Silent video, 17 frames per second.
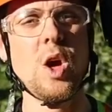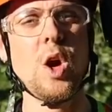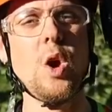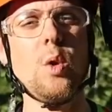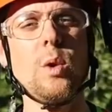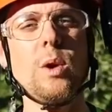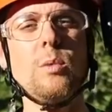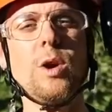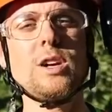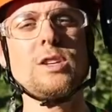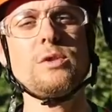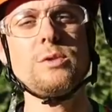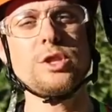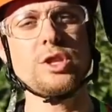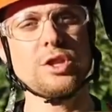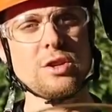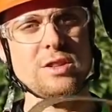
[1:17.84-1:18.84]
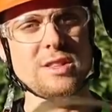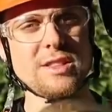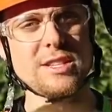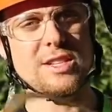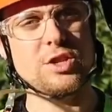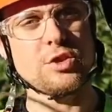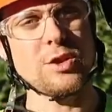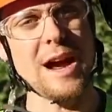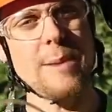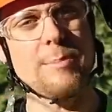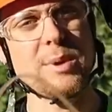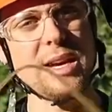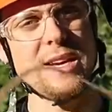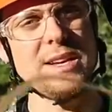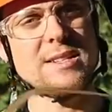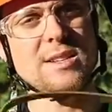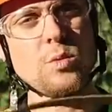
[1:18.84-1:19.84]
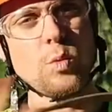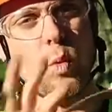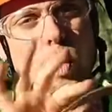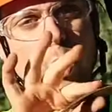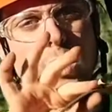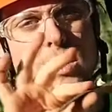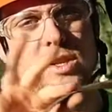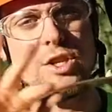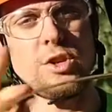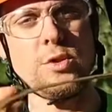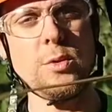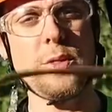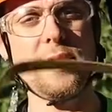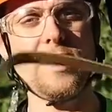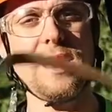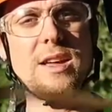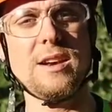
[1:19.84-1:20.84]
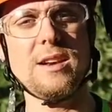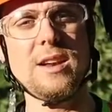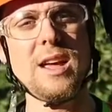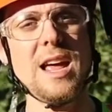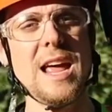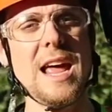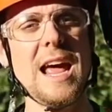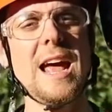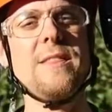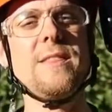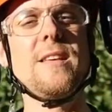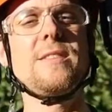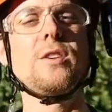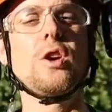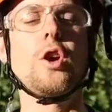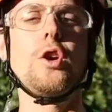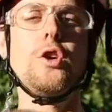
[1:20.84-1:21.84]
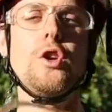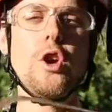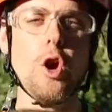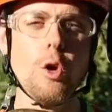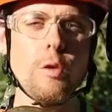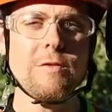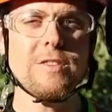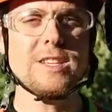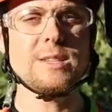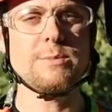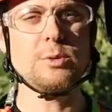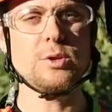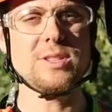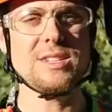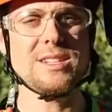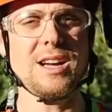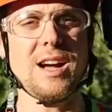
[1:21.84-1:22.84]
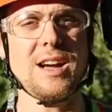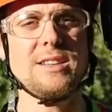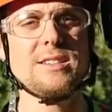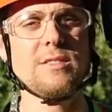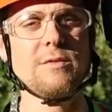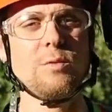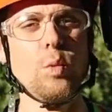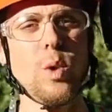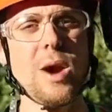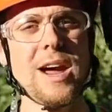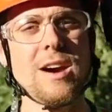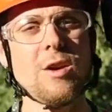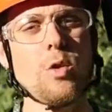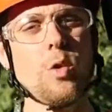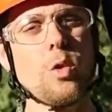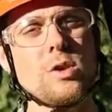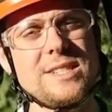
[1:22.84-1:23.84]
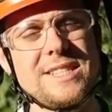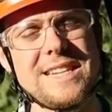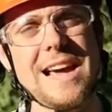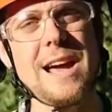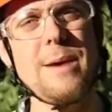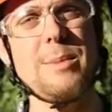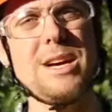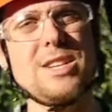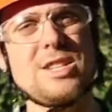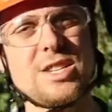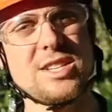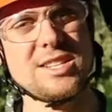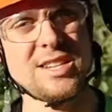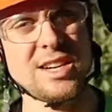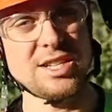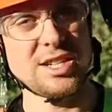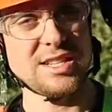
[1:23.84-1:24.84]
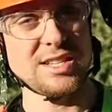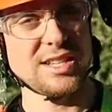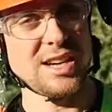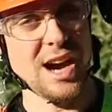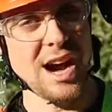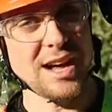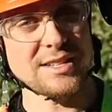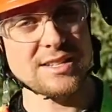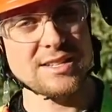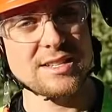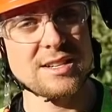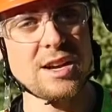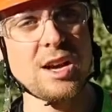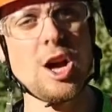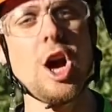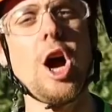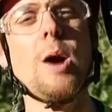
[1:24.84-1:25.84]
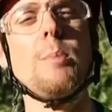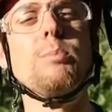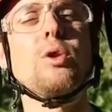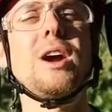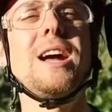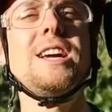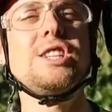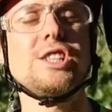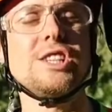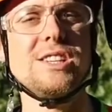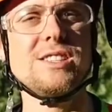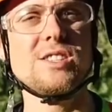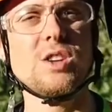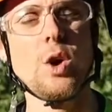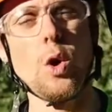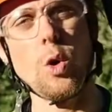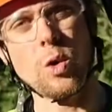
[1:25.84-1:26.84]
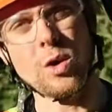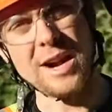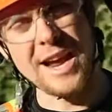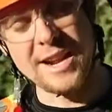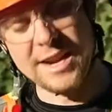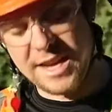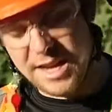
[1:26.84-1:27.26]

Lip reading: We want to ensure that the strap isn't worn too thin and that there are no visible signs of wear or damage, such as cuts, abrasions, or any